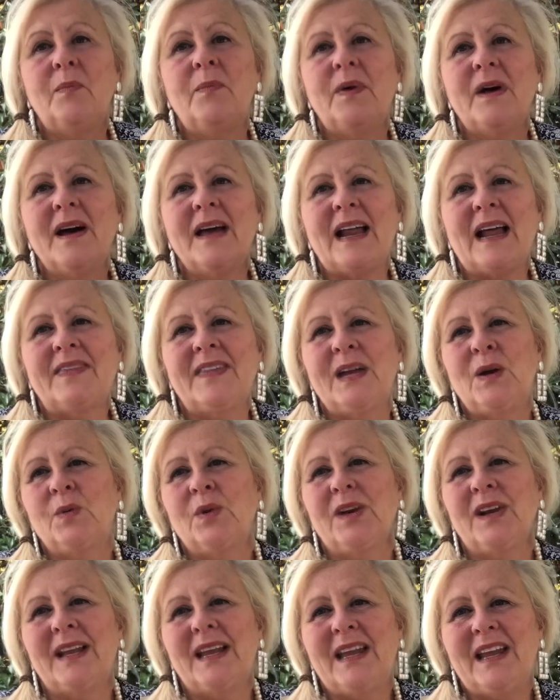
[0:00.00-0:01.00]
but I think
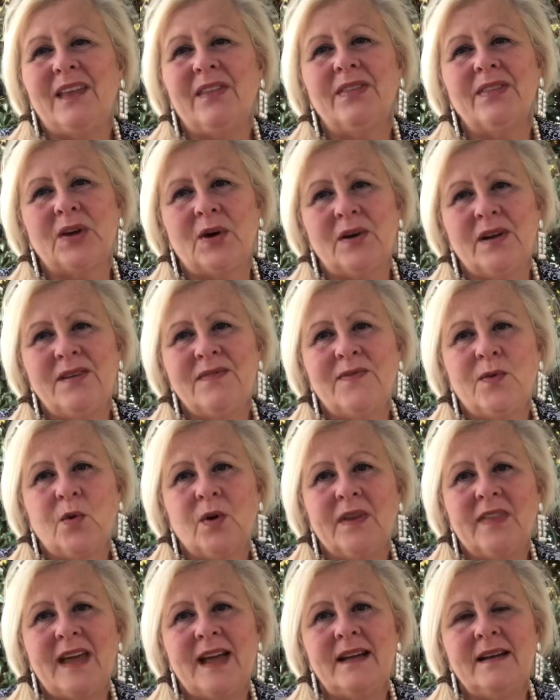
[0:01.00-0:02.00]
we're gonna get
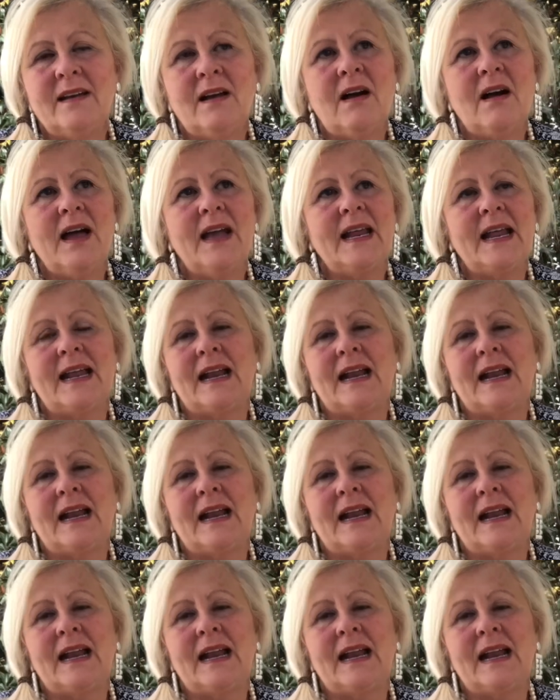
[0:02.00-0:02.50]
34 that night,